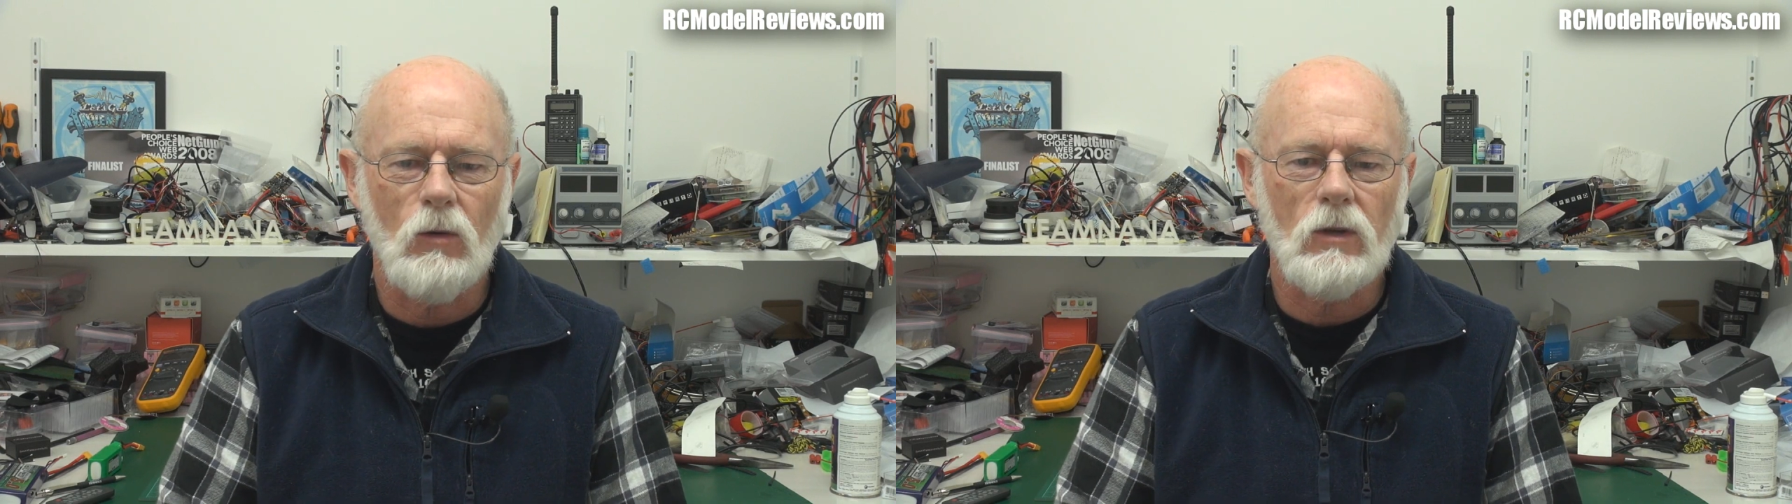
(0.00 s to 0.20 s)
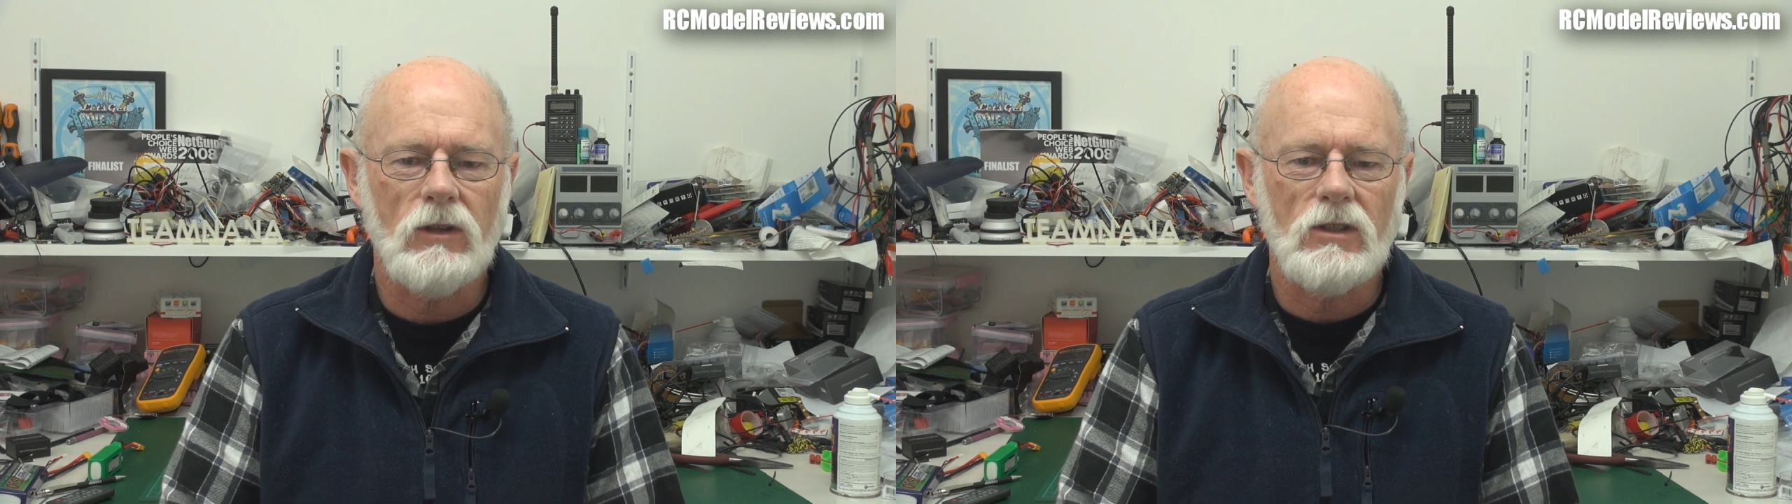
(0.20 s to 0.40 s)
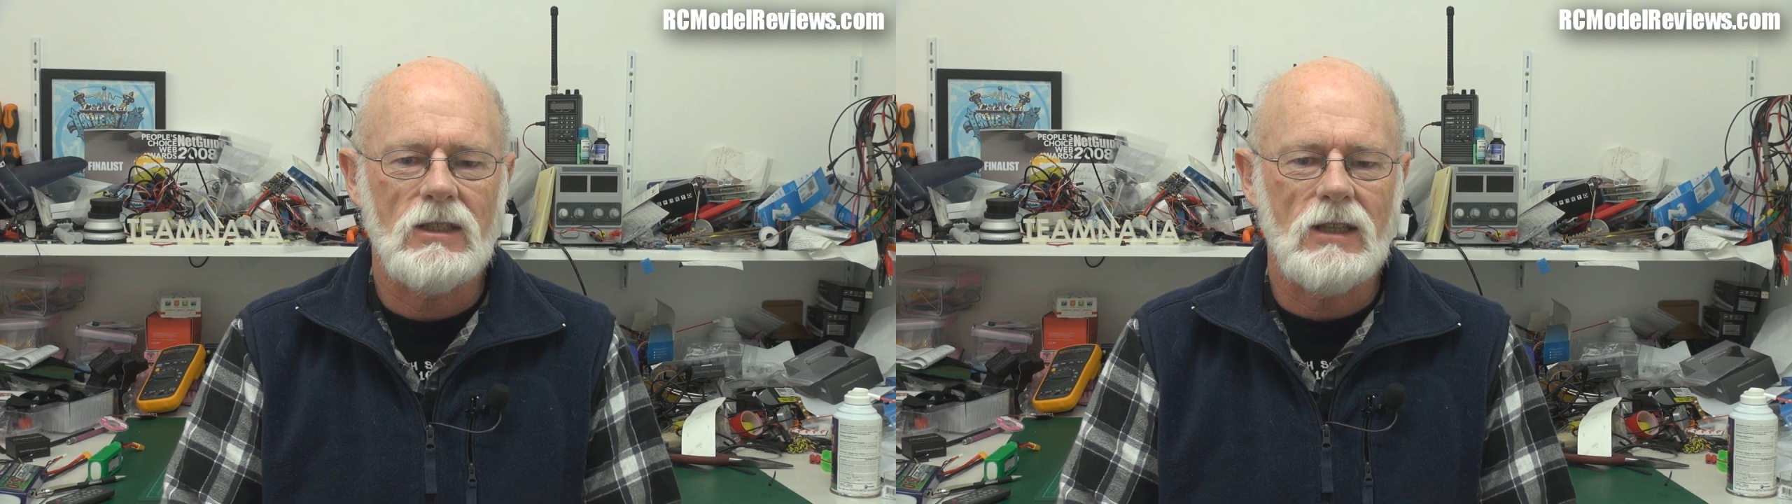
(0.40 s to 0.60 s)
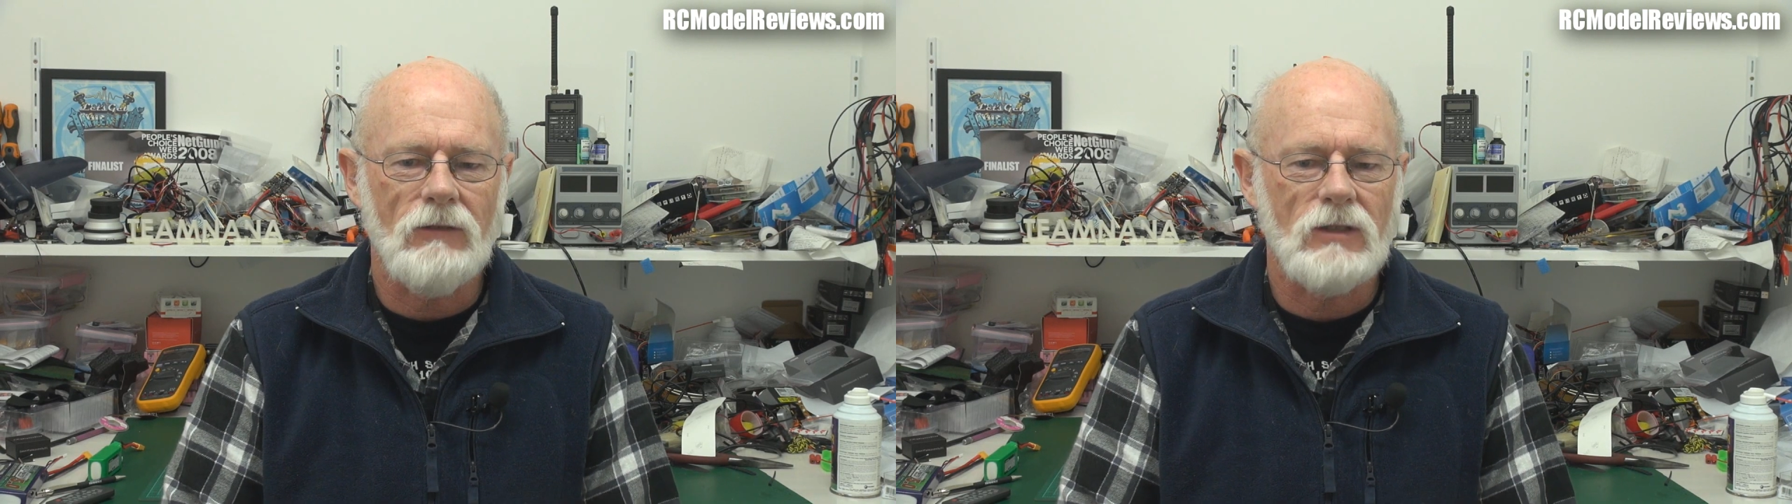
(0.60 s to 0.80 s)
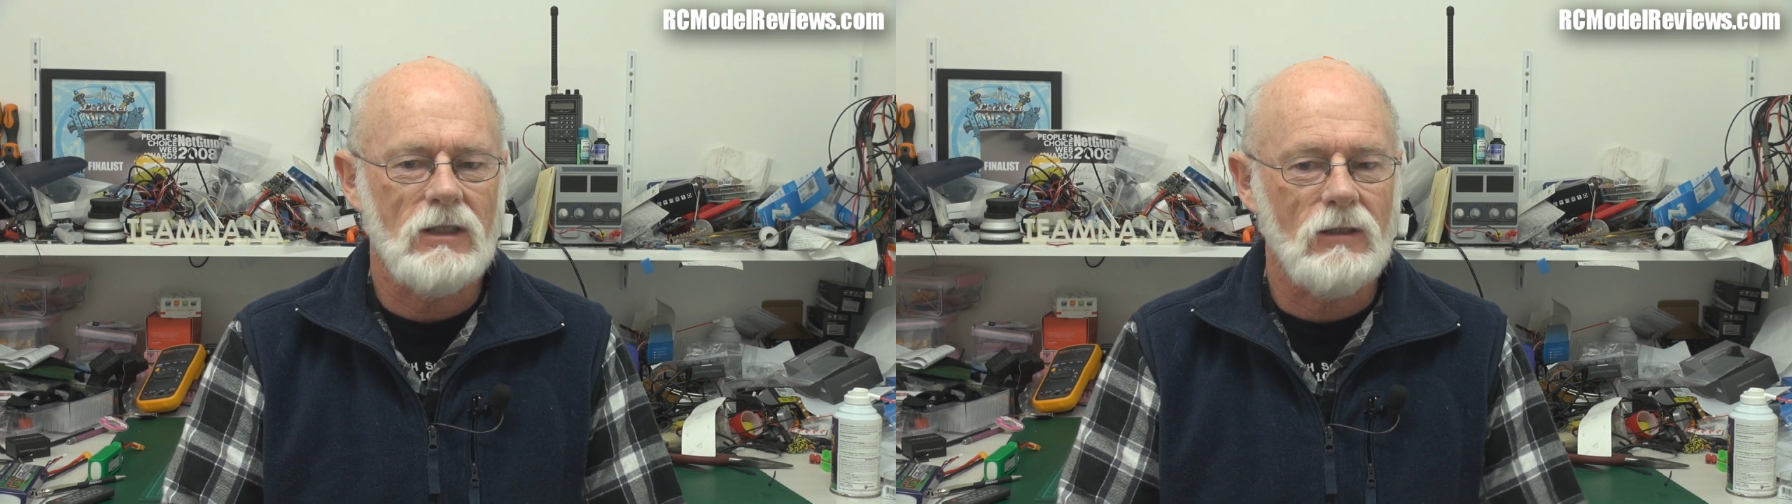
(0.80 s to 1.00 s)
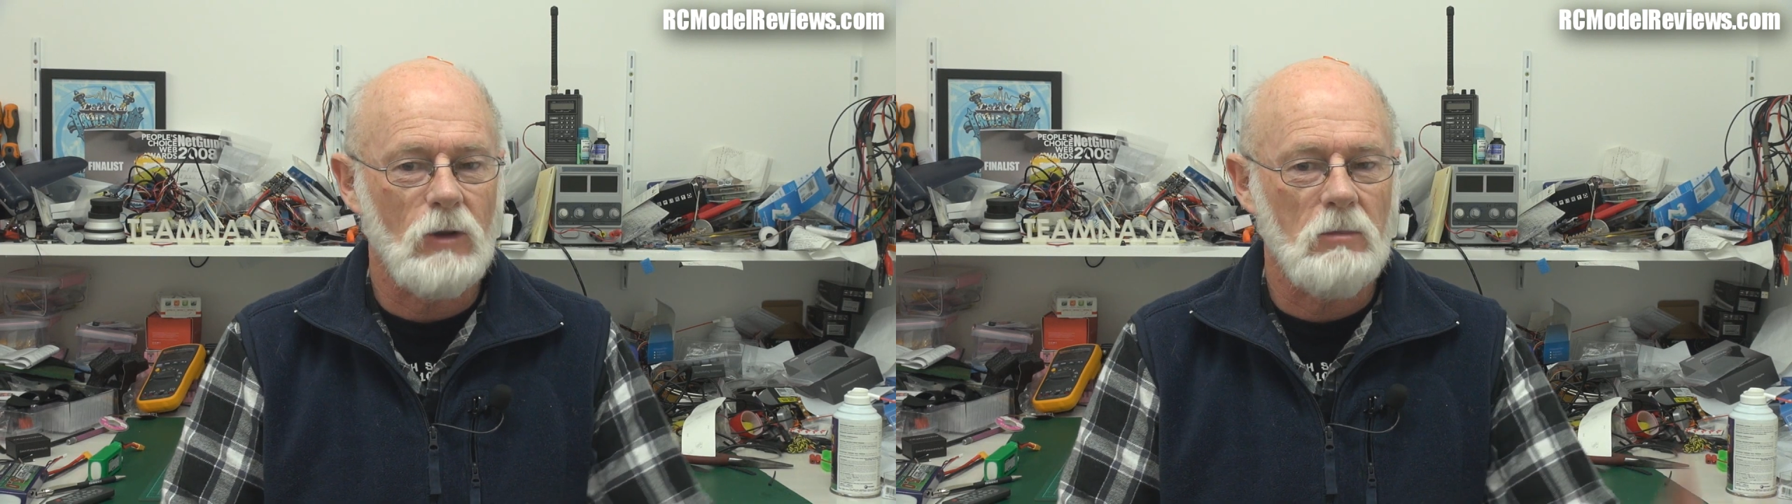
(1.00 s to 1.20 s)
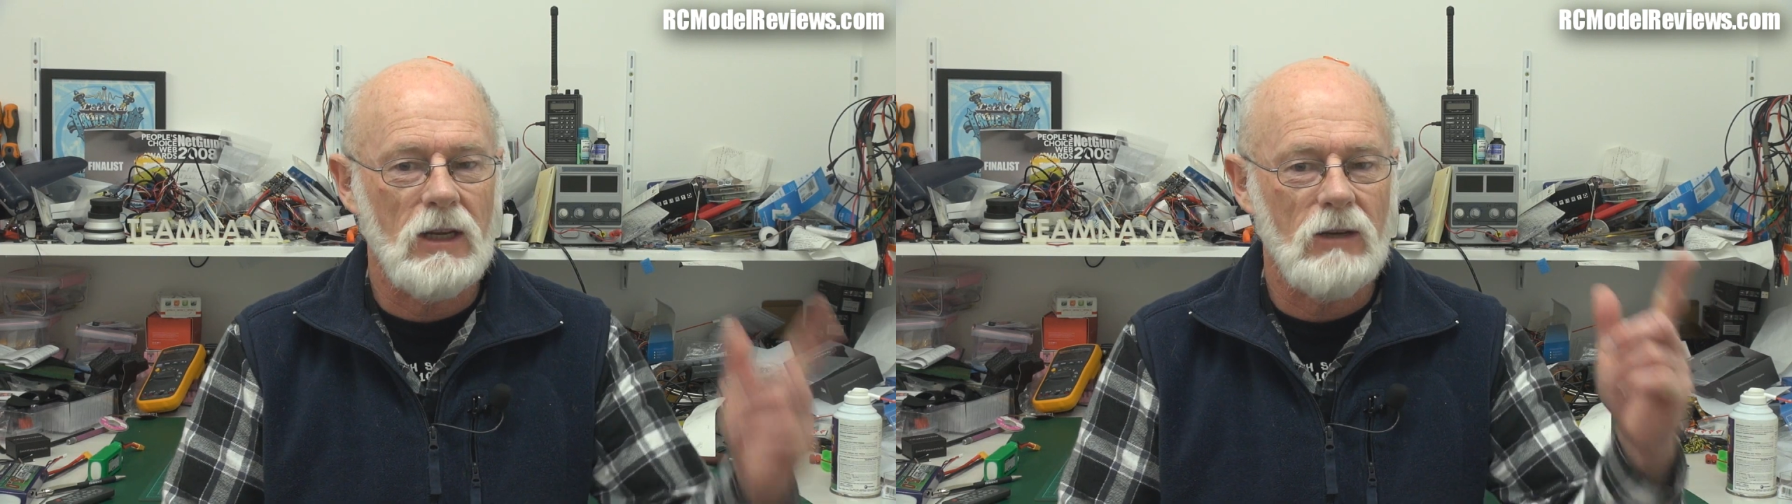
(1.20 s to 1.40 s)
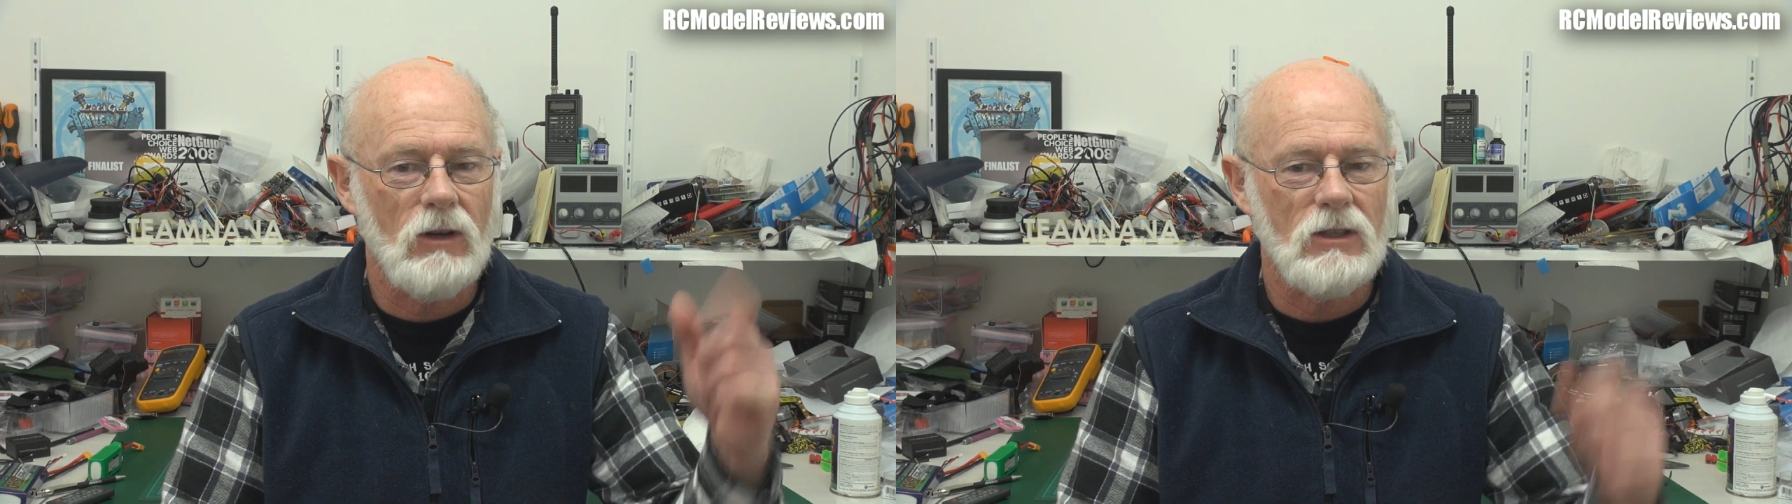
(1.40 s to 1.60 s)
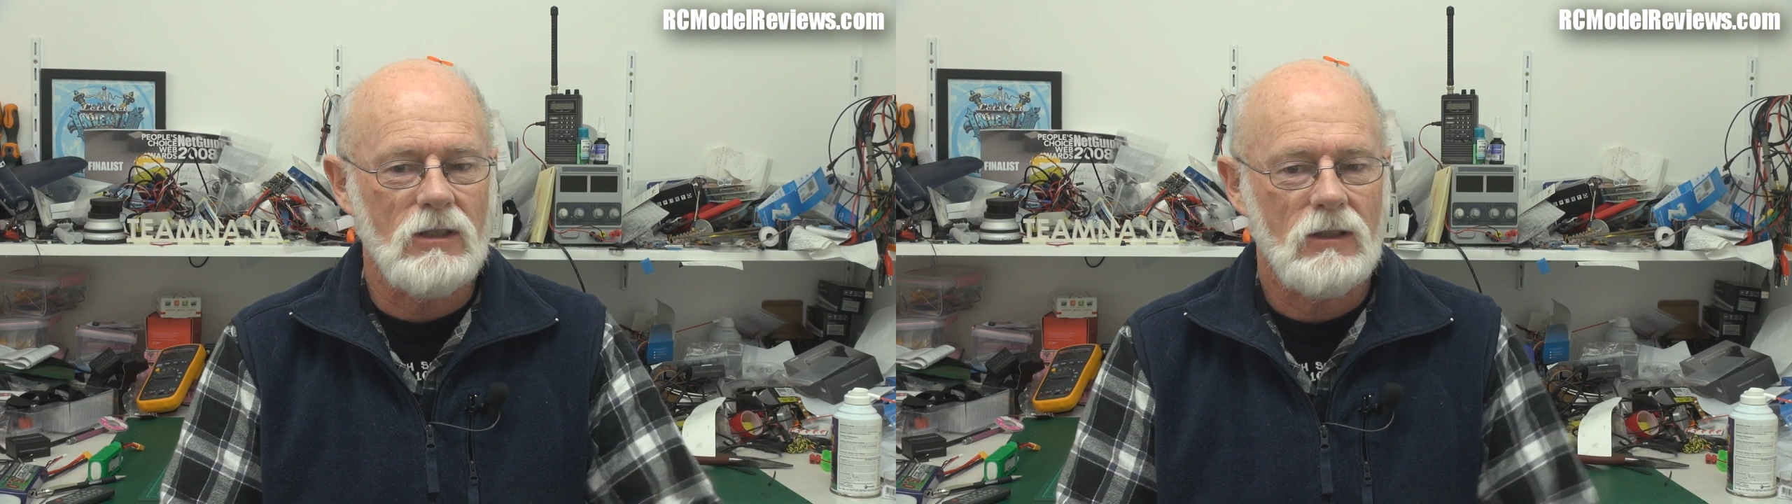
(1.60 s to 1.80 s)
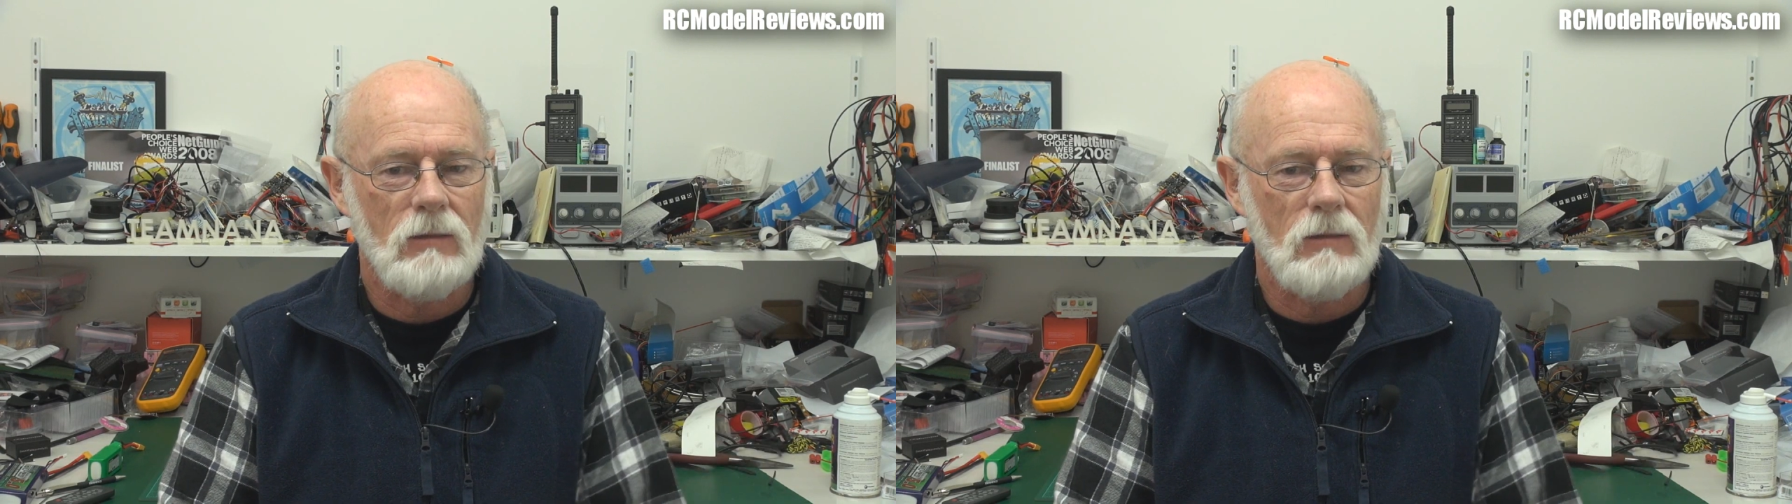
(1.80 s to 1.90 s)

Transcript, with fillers: all the good stuff still with mini quads